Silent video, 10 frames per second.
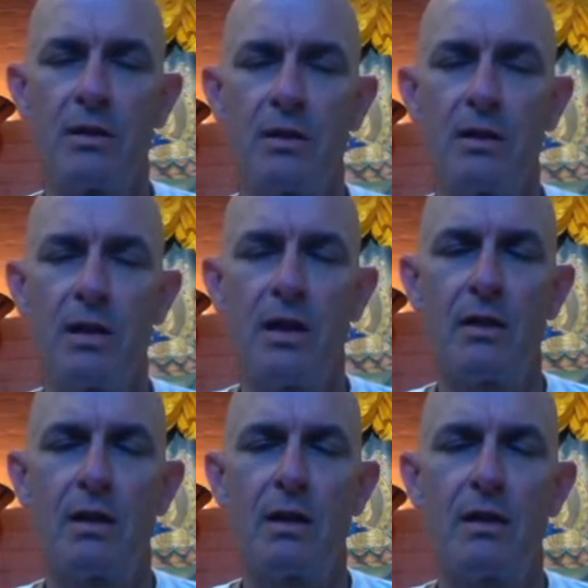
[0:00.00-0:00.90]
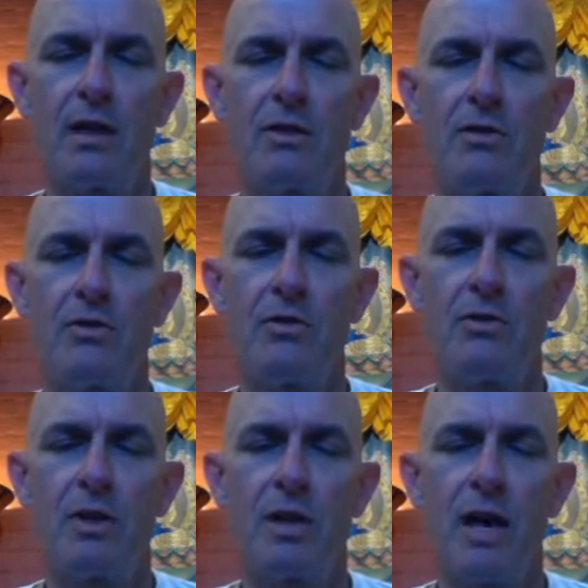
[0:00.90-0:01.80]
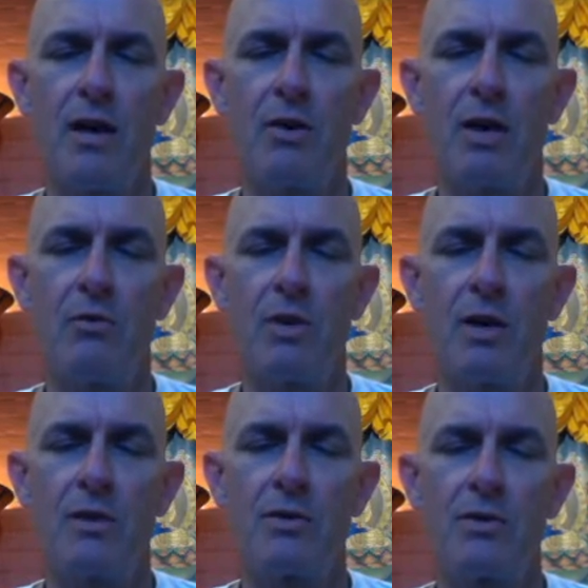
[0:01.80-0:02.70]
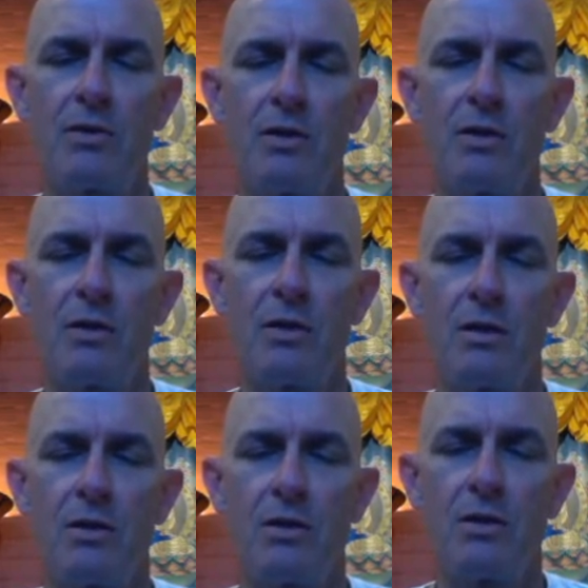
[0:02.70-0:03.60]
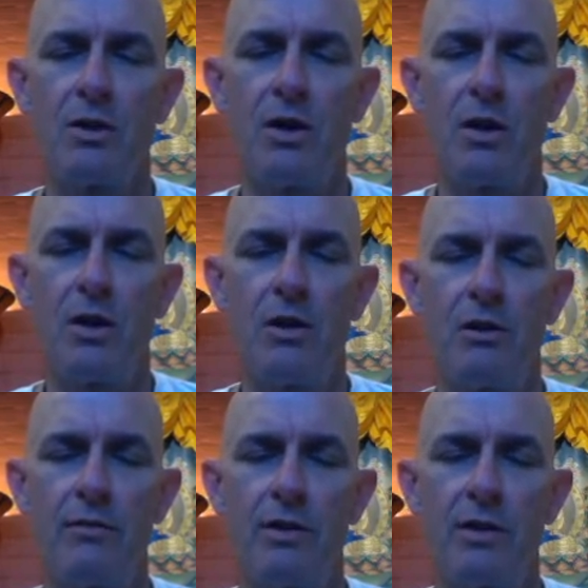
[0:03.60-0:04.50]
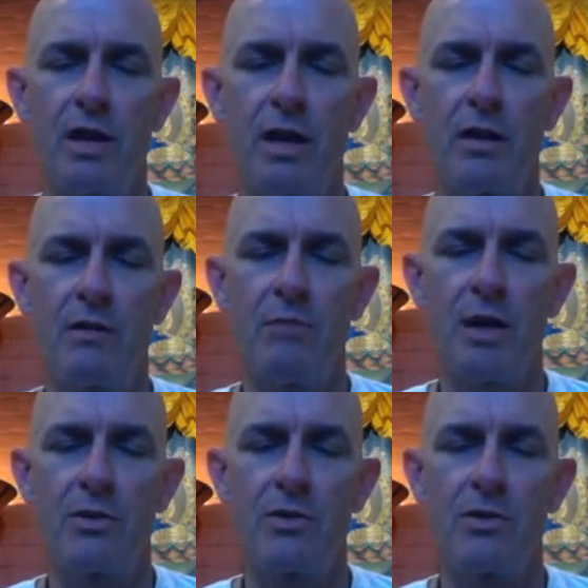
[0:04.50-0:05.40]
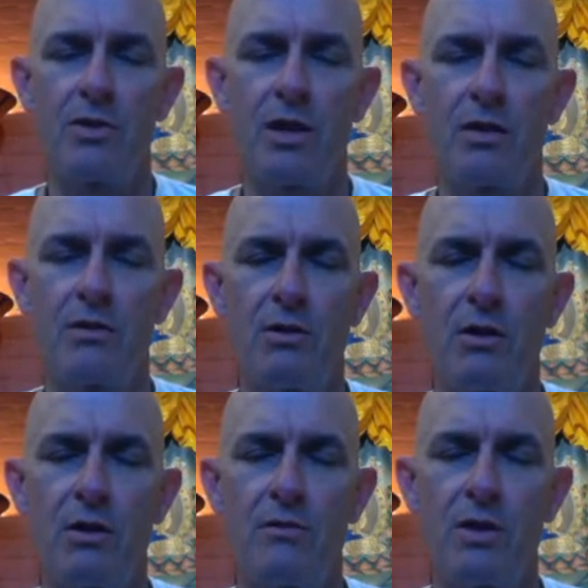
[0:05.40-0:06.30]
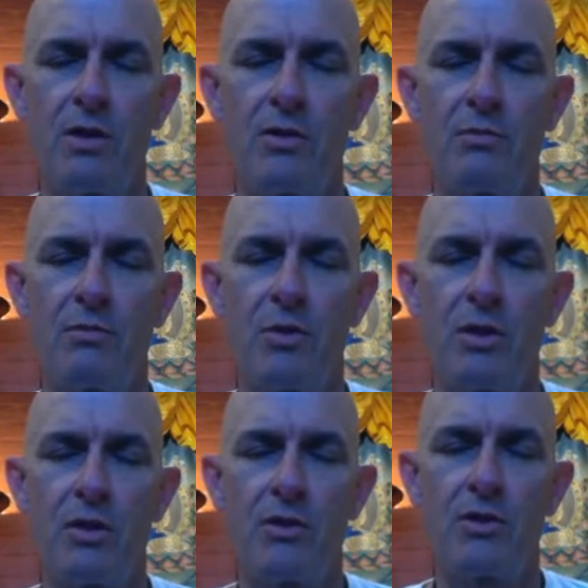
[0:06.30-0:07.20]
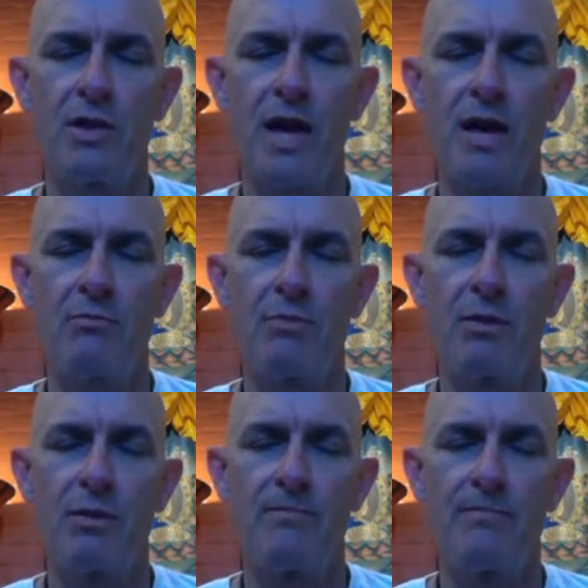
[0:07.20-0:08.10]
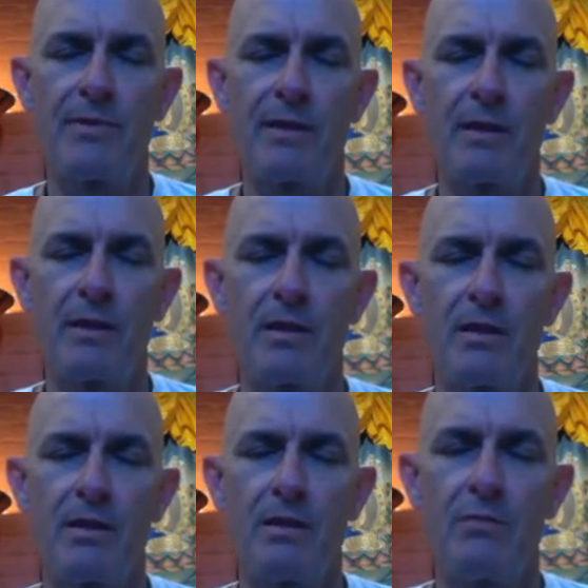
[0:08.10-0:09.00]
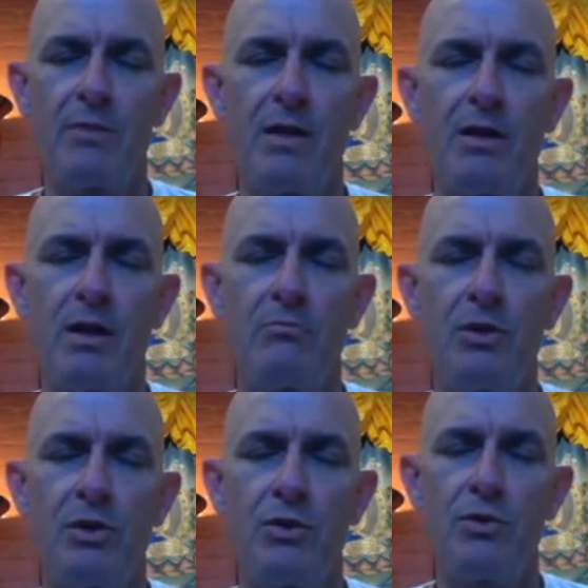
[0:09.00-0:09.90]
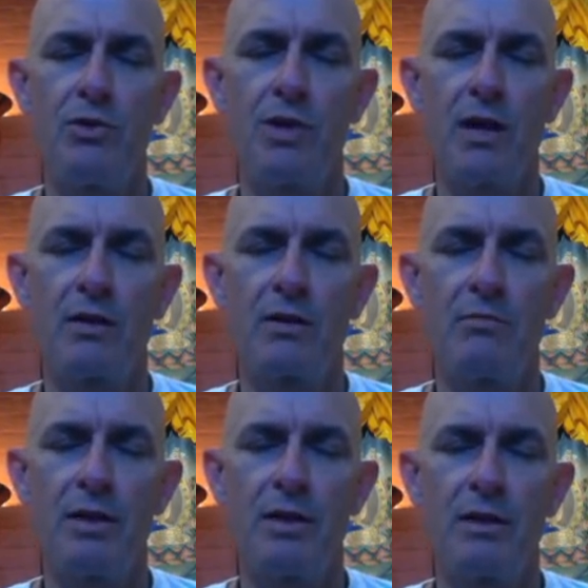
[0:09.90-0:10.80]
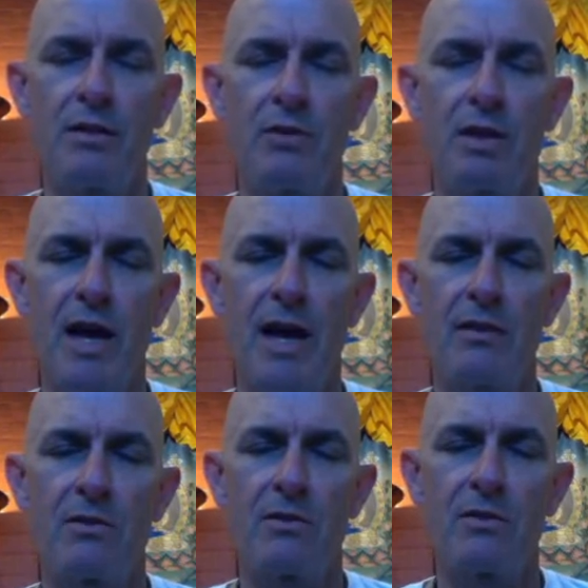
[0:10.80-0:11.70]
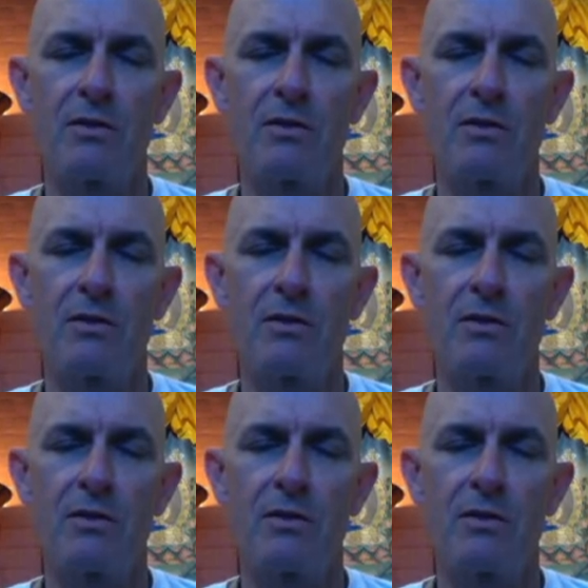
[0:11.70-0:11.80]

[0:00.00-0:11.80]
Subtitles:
and I'd like you to allow at once all of the tiny muscles and nerves that support your scalp to become loose and completely relaxed.